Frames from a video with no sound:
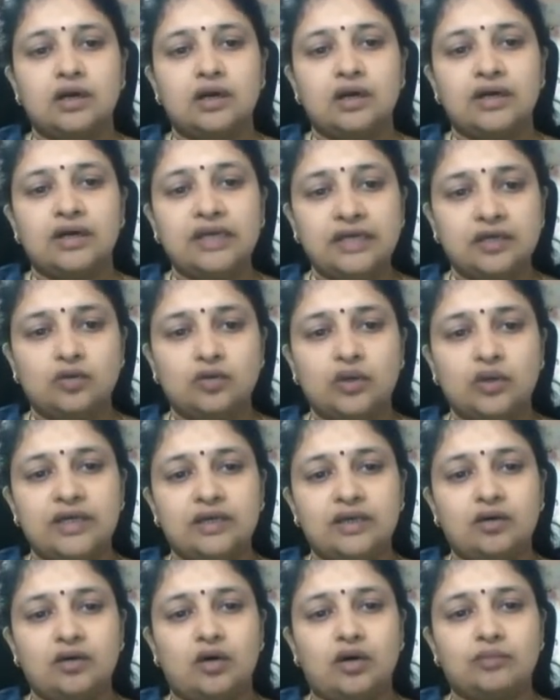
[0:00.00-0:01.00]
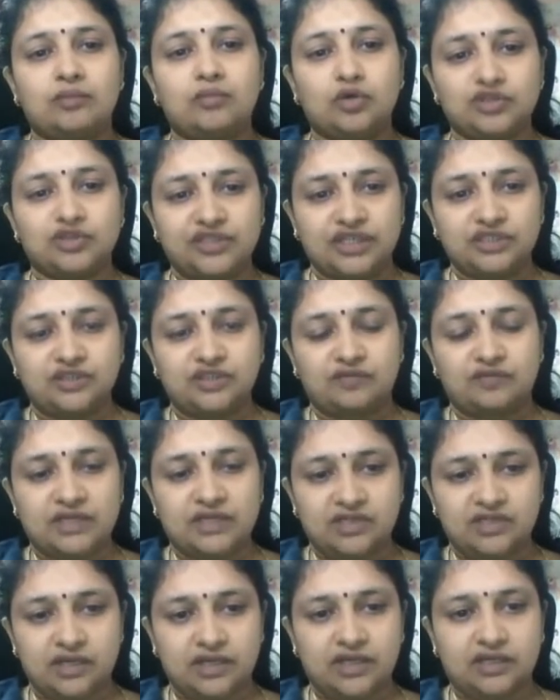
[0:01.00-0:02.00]
equally on both sides of
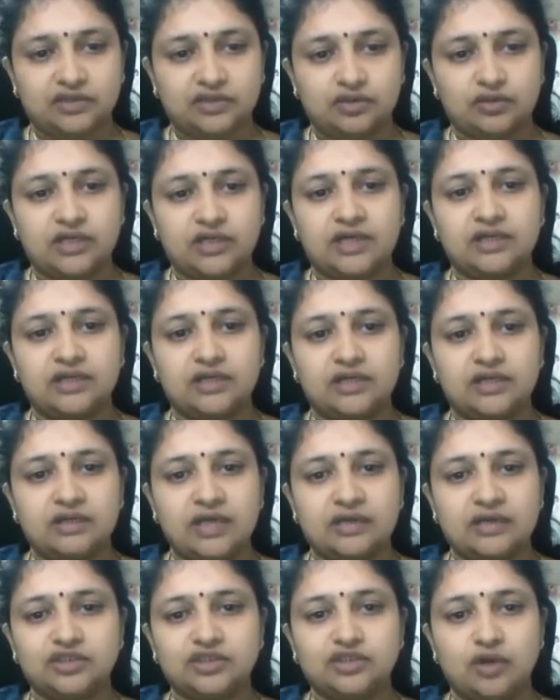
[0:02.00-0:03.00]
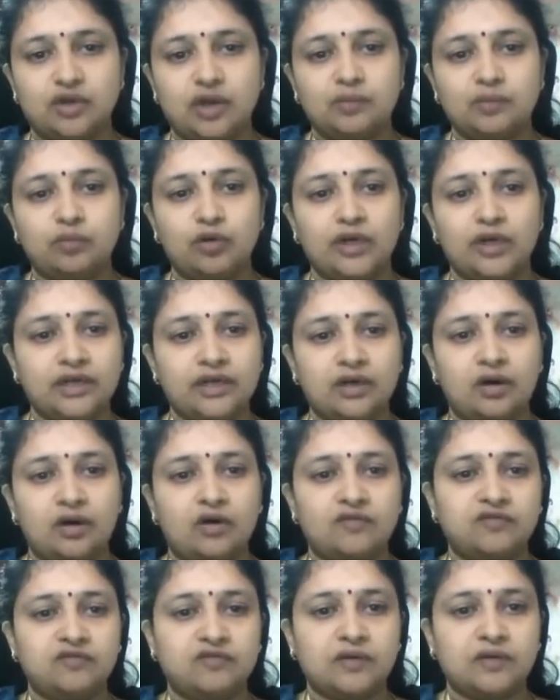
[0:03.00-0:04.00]
the trachea, so that there is not
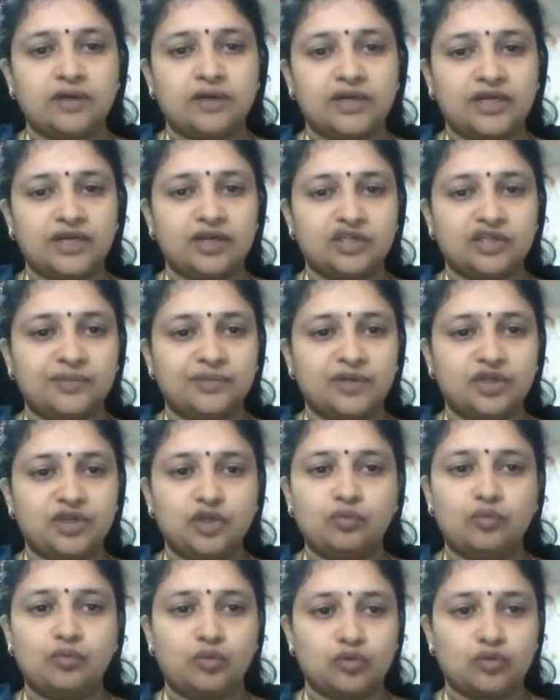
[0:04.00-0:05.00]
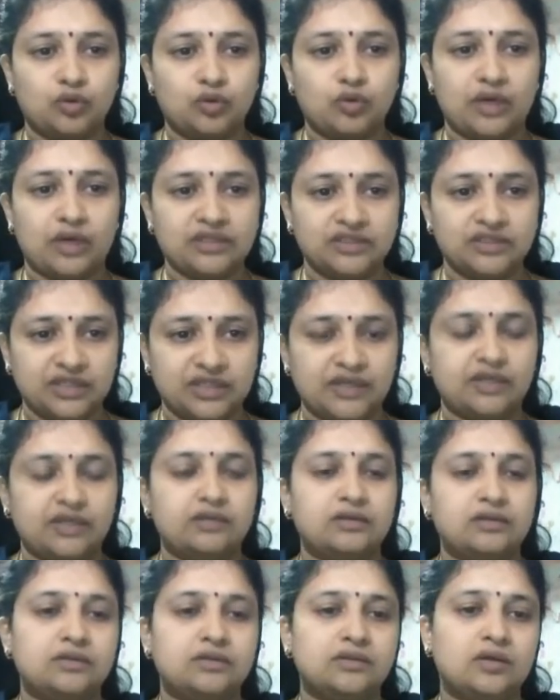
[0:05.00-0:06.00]
pulling of tracheostomy tube to one
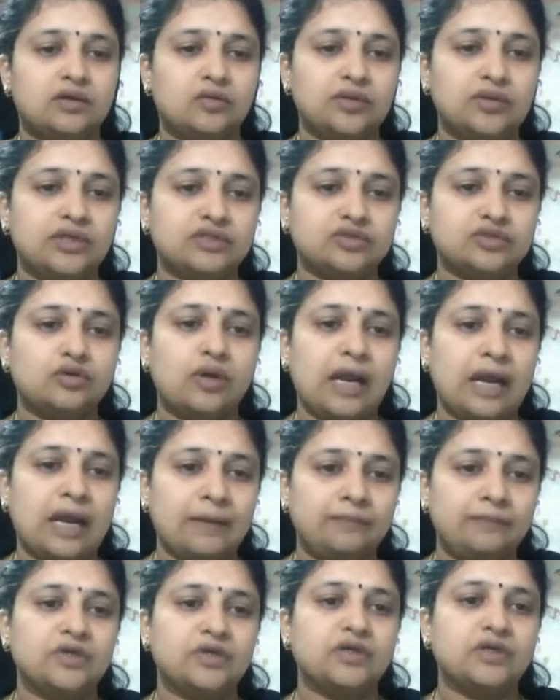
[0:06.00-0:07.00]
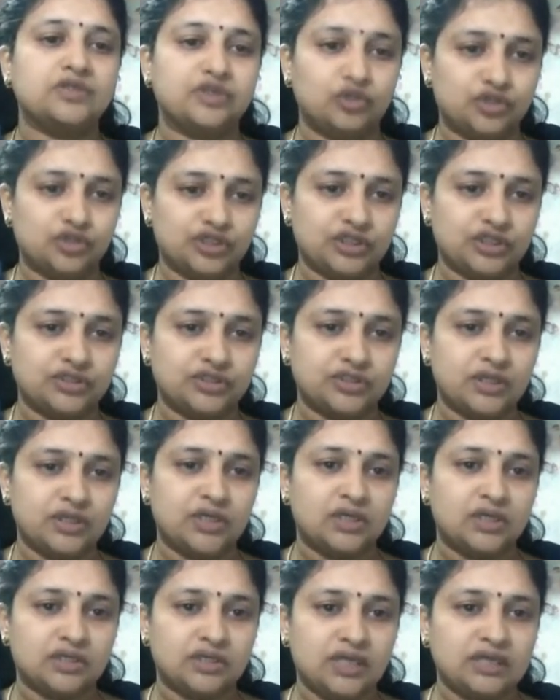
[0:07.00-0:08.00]
side. Okay, so apt sutures.
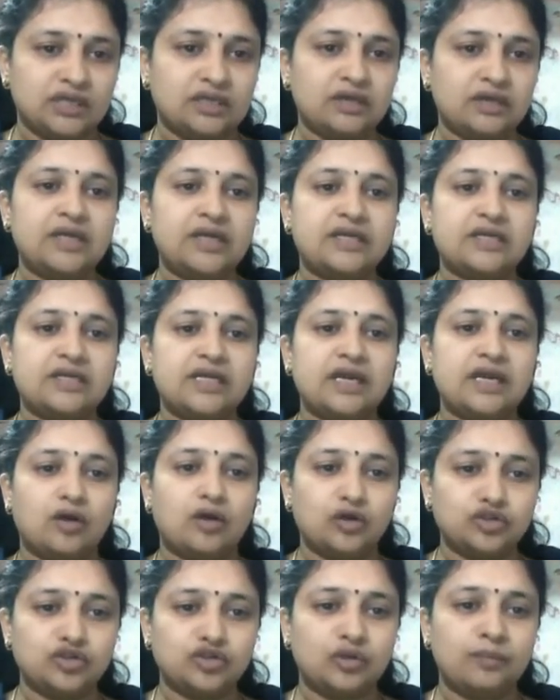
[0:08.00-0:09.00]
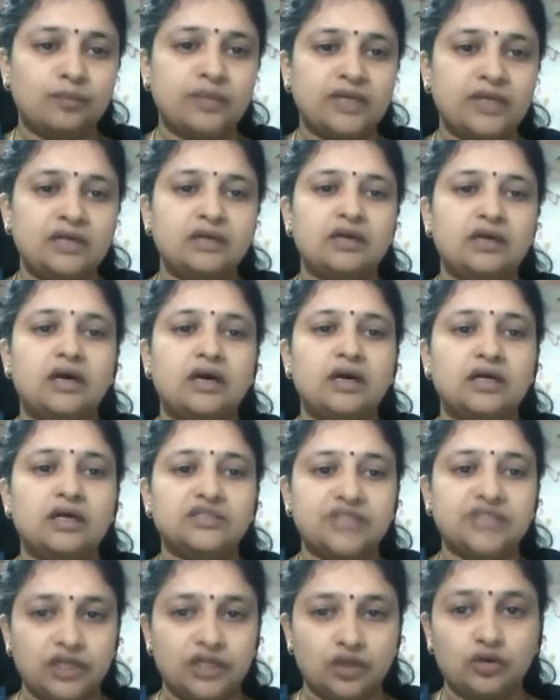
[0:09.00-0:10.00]
Then it can also be
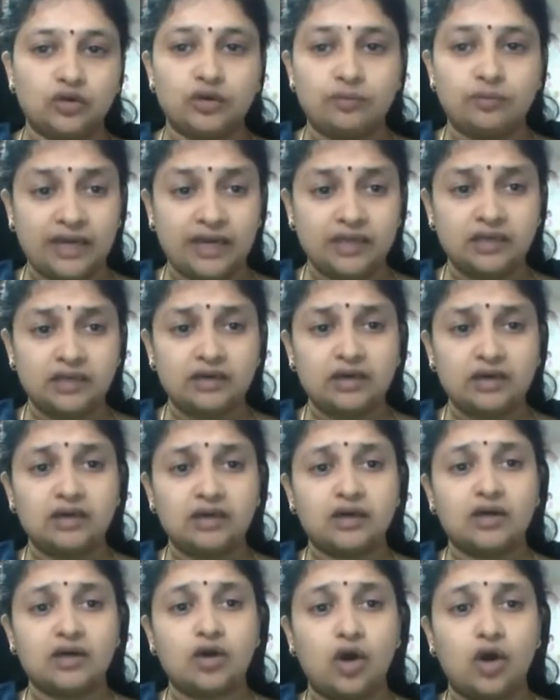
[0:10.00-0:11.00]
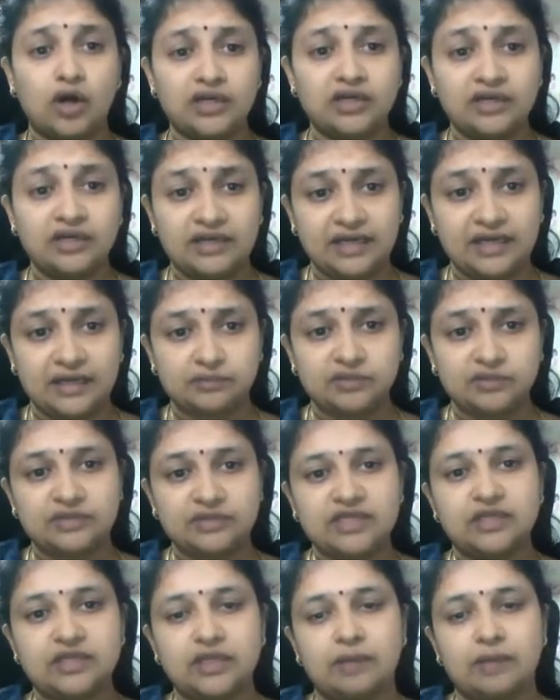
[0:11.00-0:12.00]
secured by cotton tapes
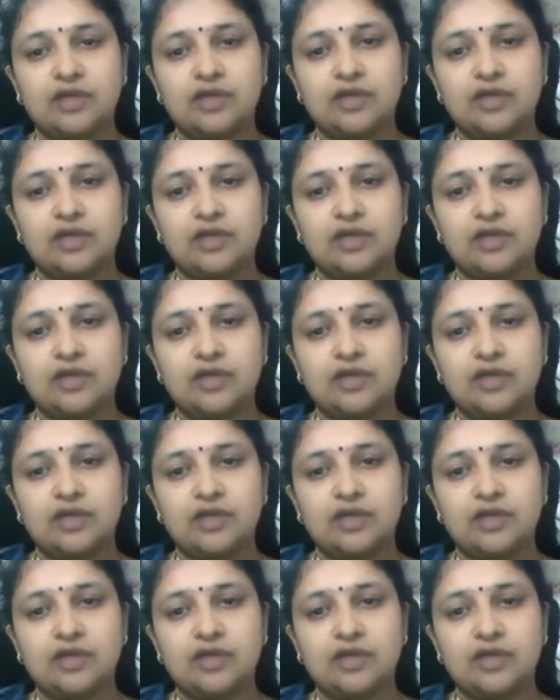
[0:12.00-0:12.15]
with a double